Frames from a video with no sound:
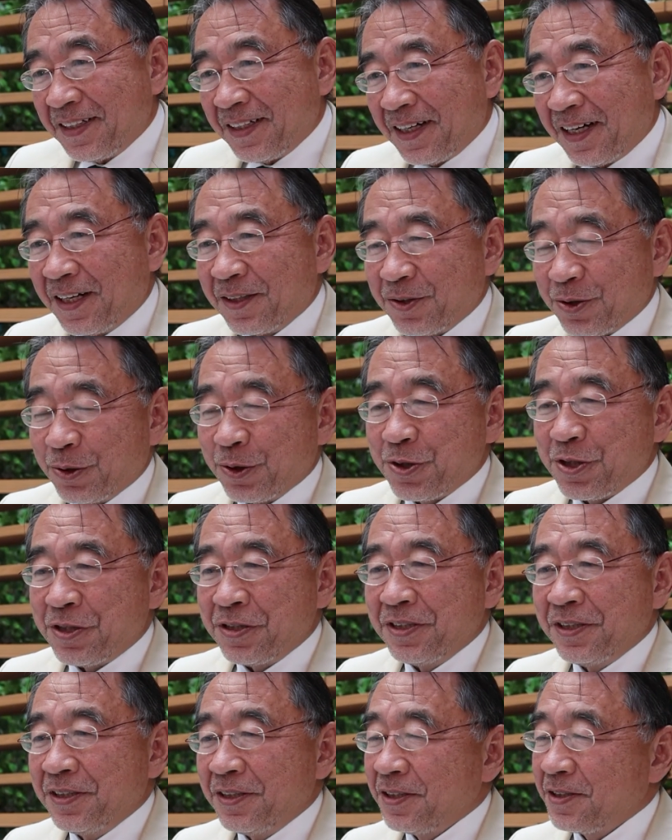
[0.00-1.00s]
And so
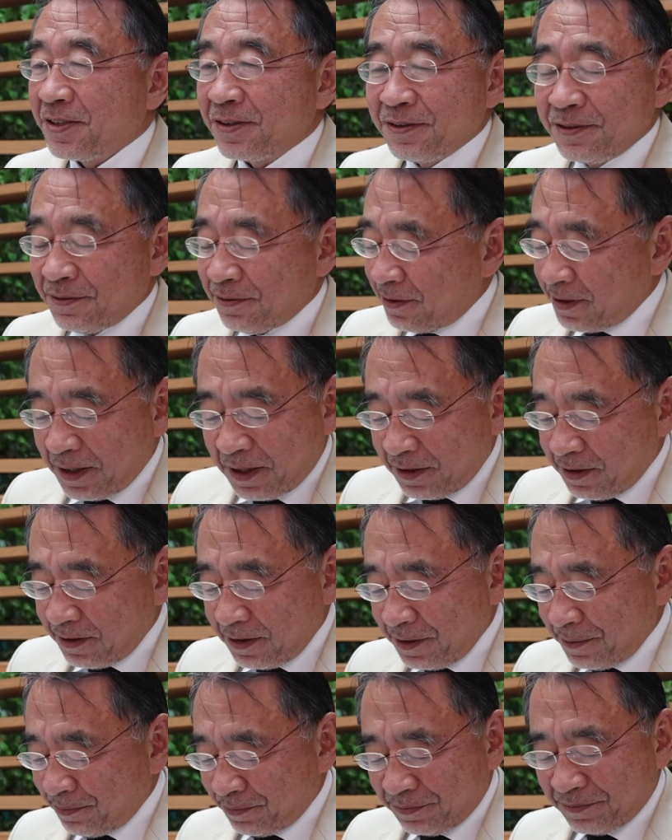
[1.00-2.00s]
she's
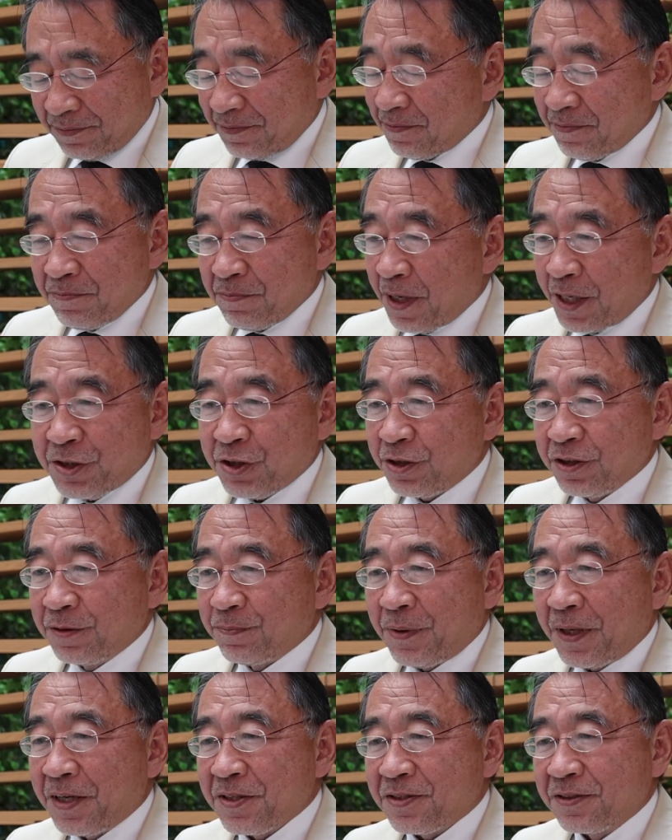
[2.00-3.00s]
really matching
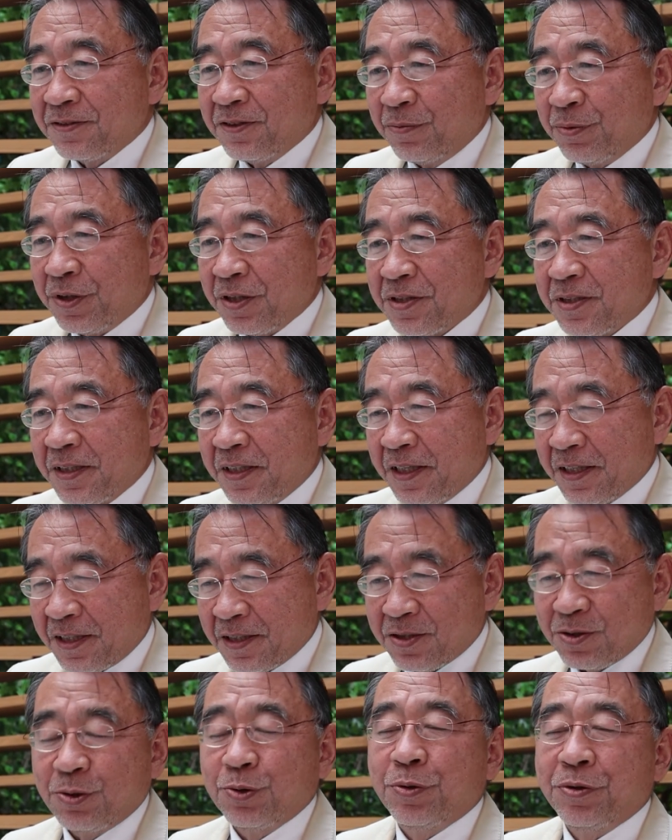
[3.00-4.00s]
person of this
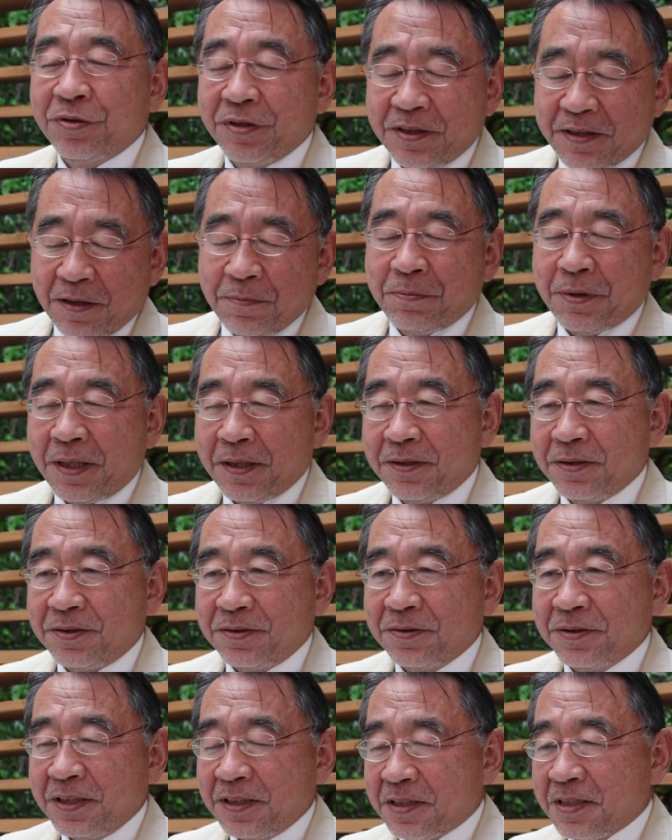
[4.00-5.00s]
year. So we return back
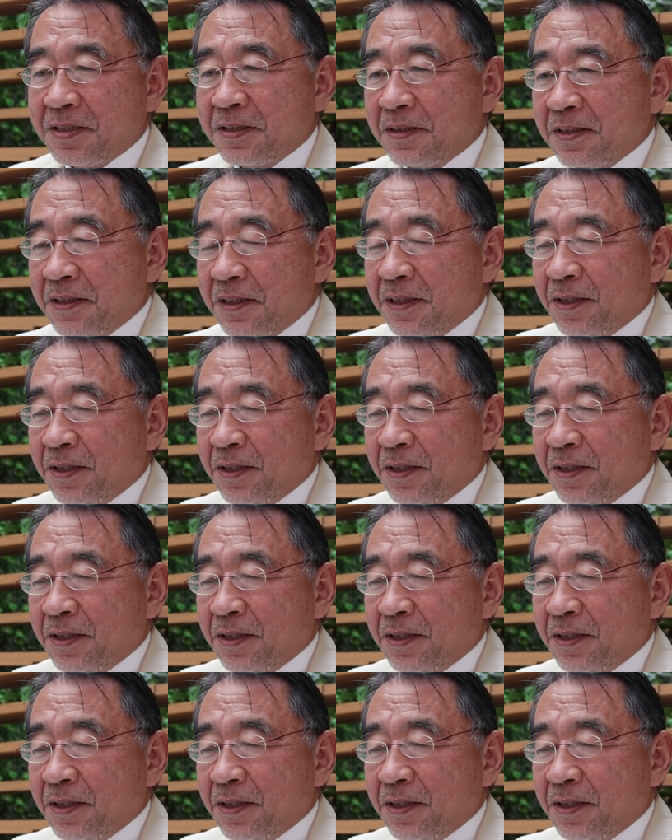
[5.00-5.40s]
to this.